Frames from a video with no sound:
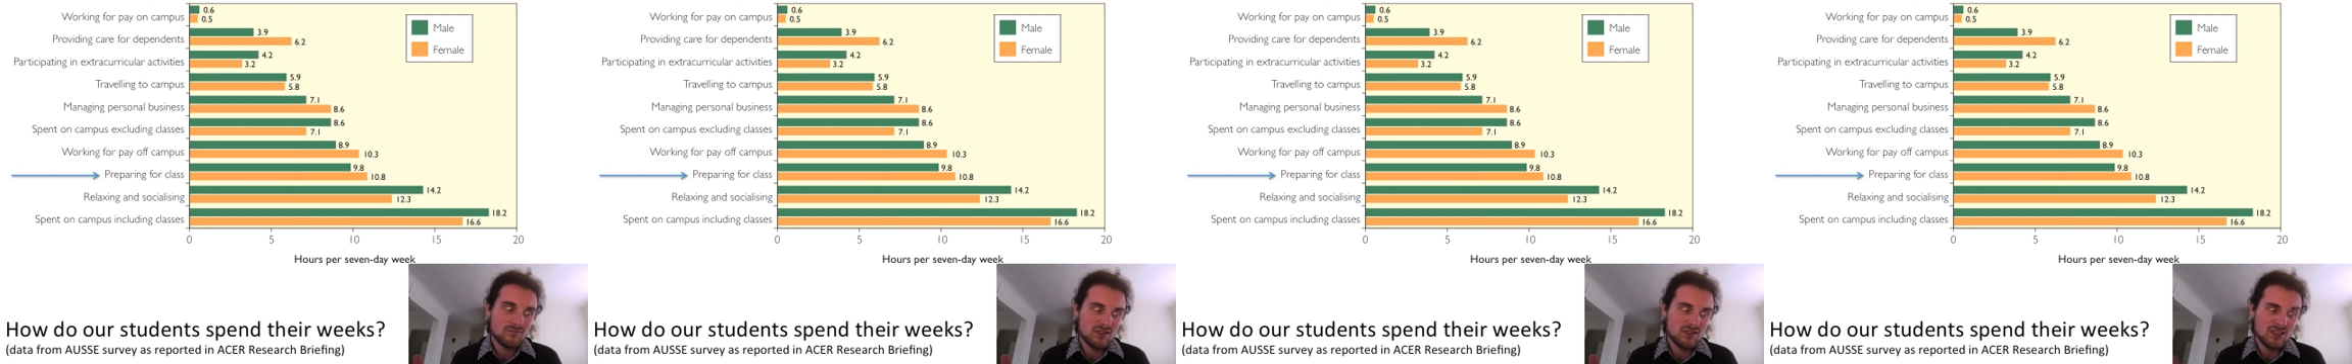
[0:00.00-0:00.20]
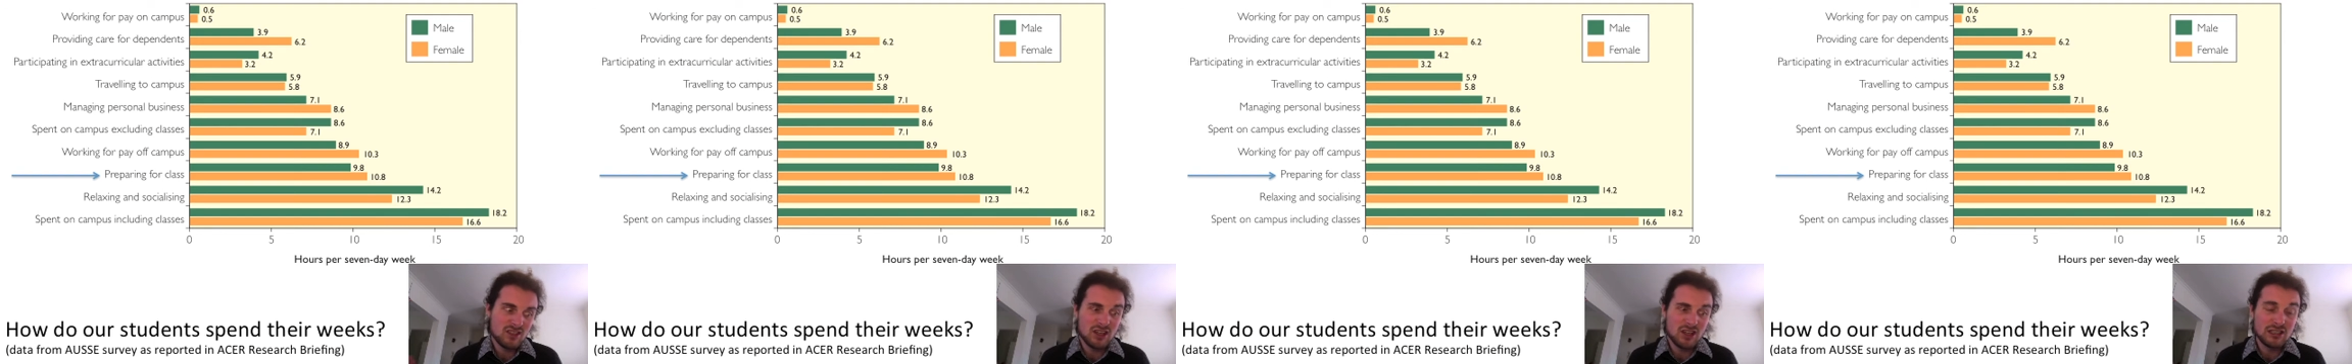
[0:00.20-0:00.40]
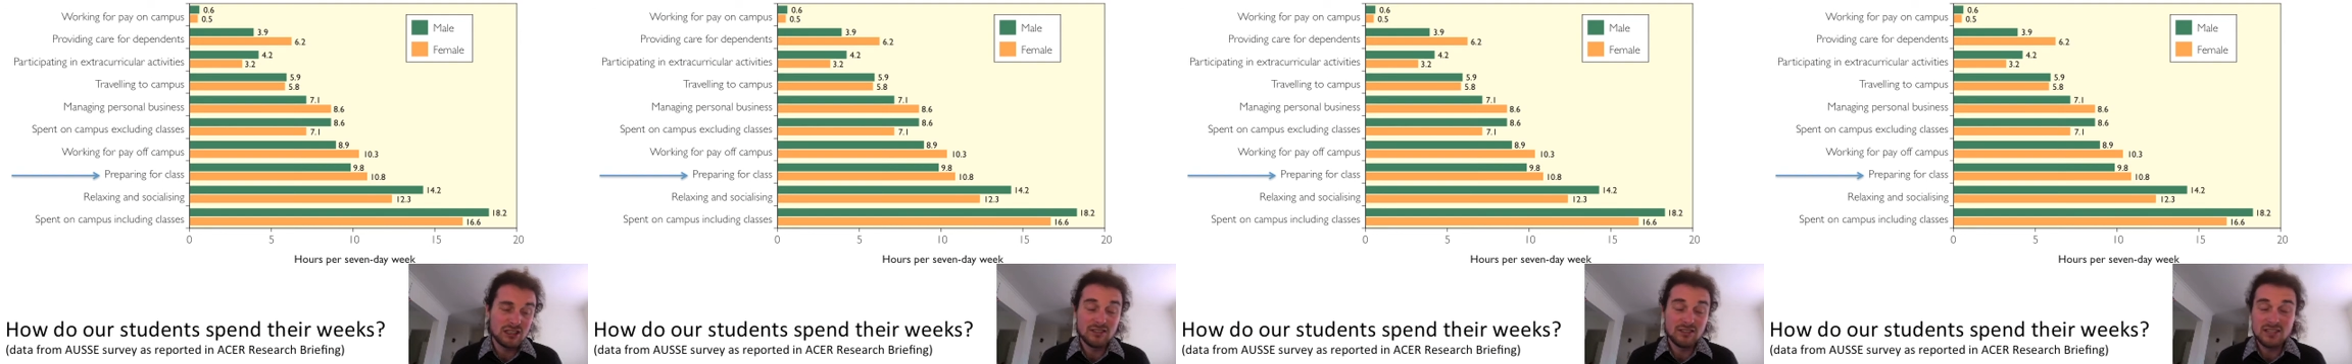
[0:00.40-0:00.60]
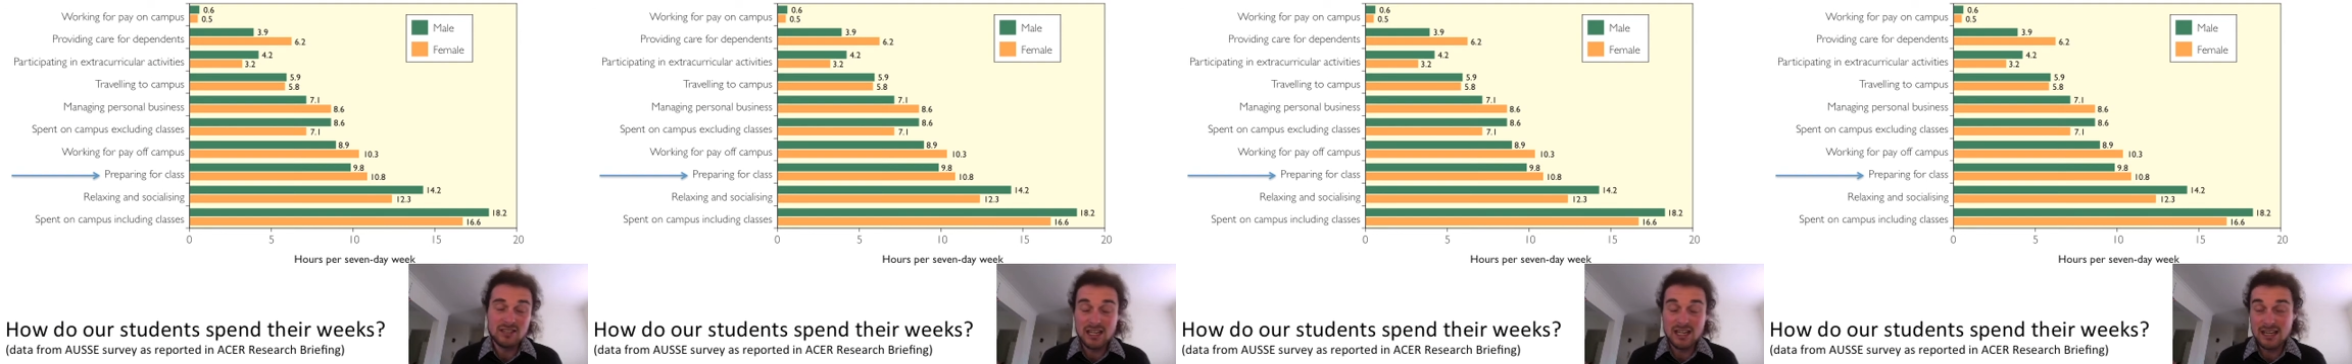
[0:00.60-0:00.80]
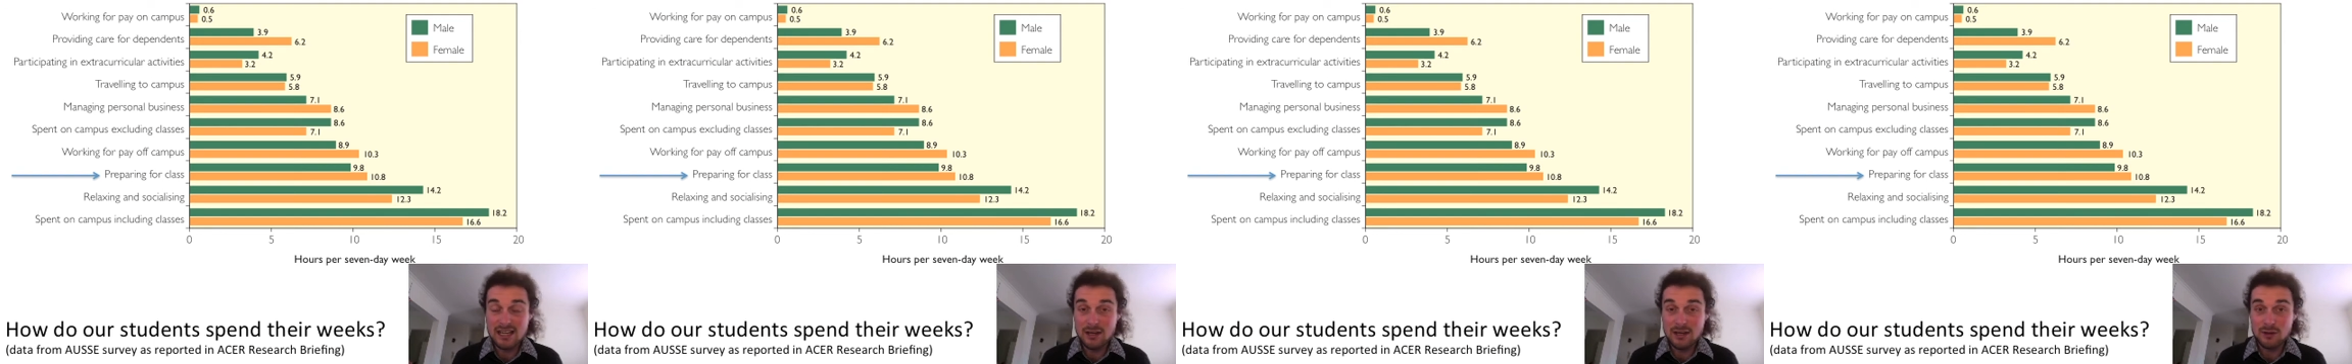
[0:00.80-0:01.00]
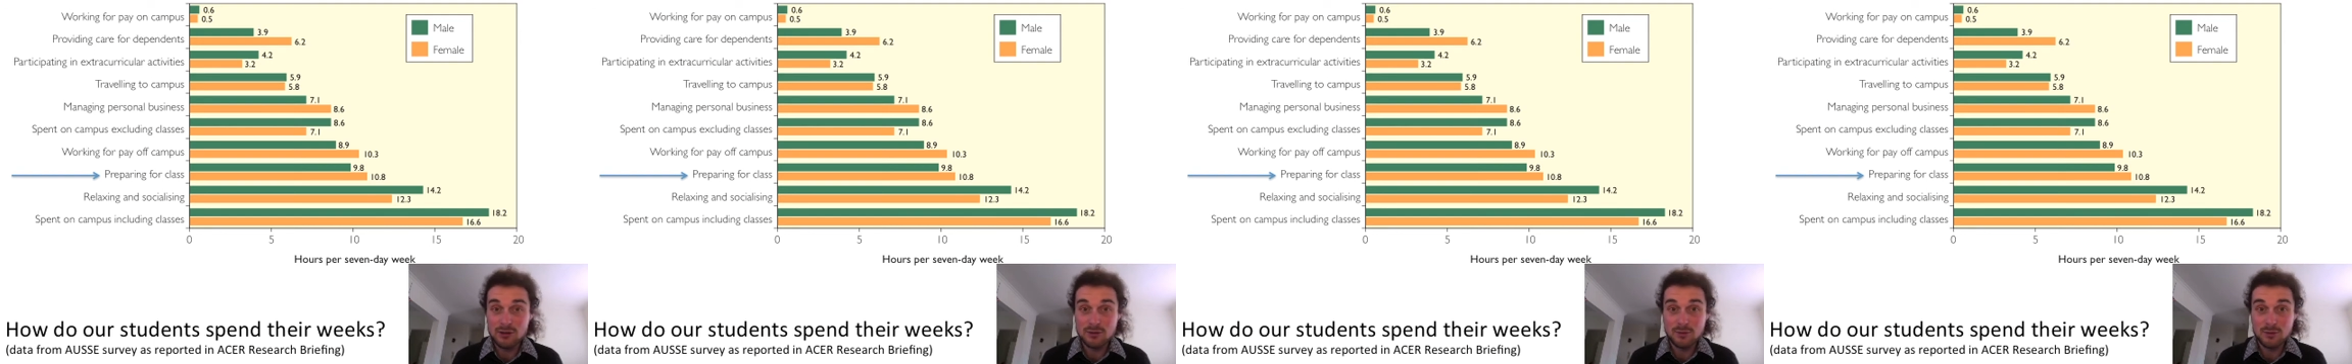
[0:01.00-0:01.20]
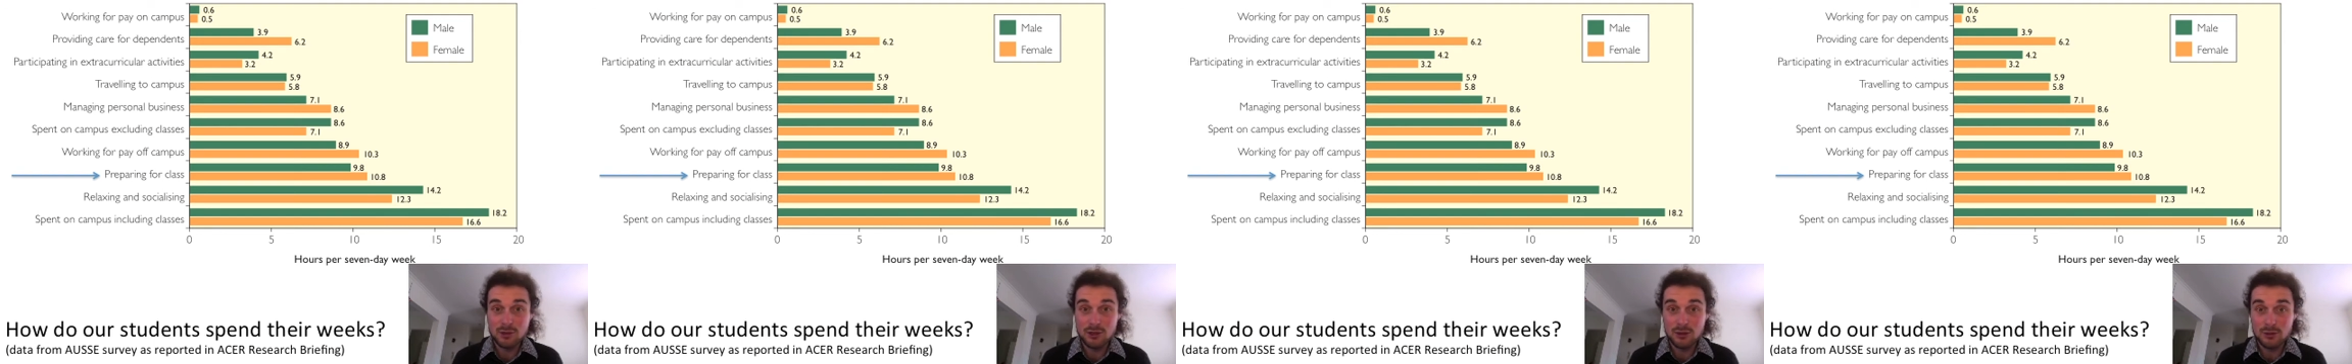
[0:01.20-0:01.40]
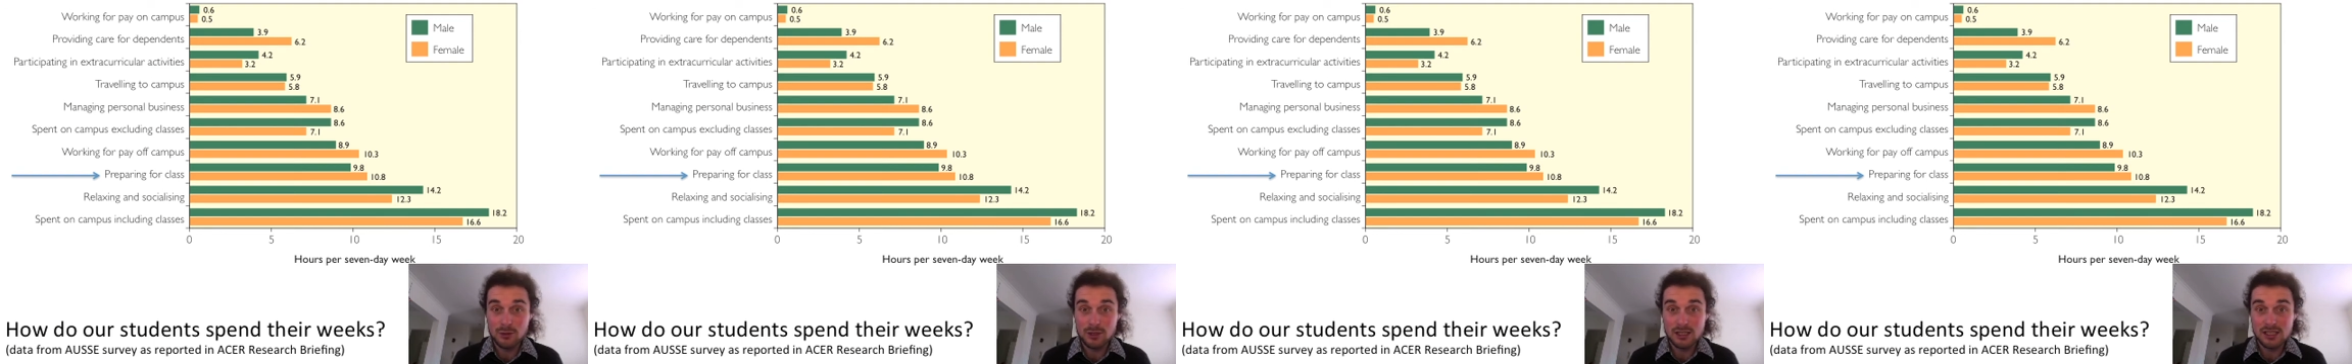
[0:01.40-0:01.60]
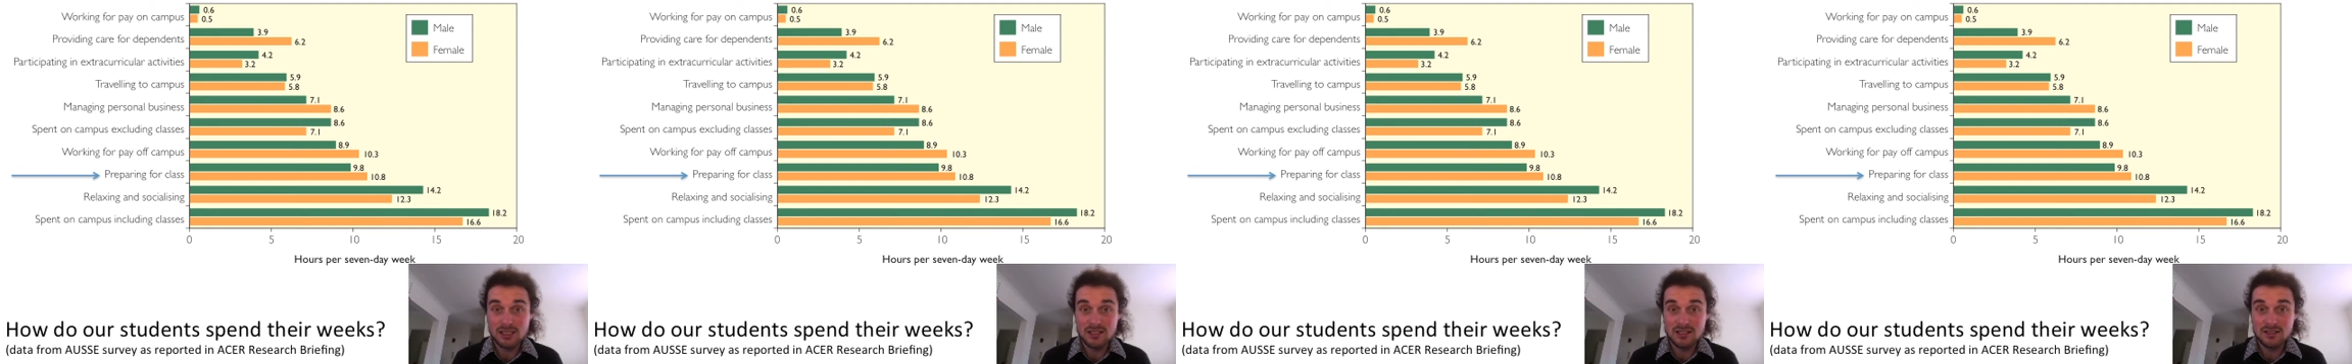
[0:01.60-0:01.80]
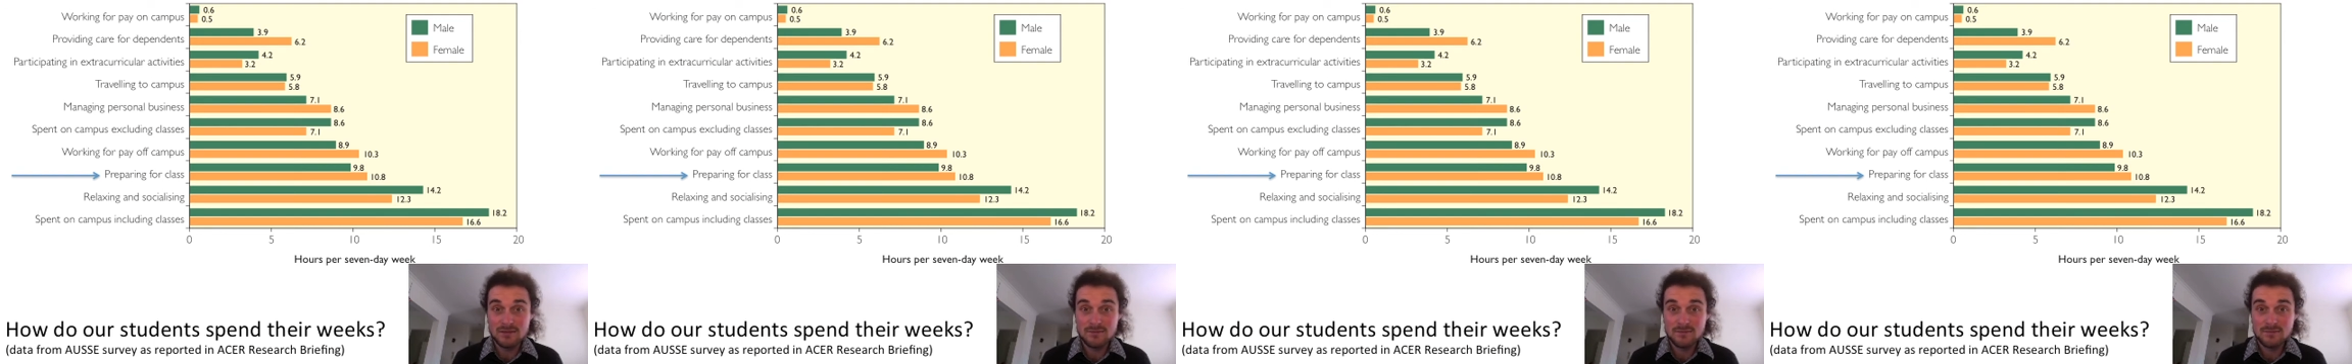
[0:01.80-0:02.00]
total of 10 hours per
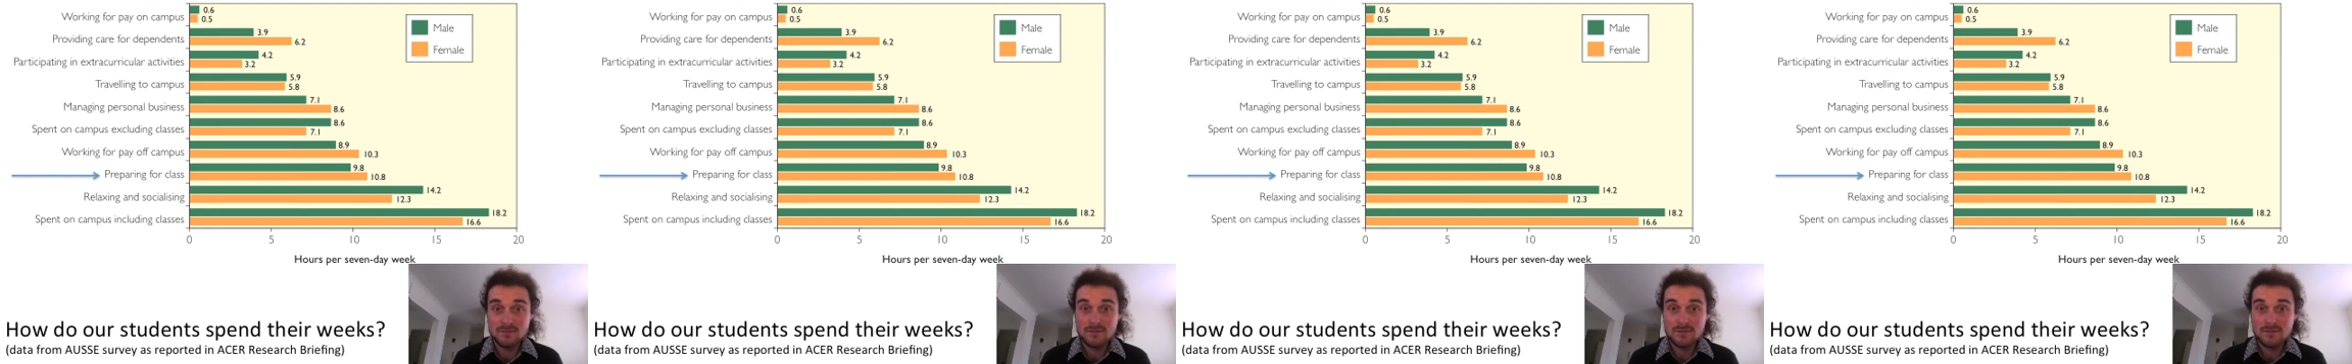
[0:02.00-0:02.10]
week.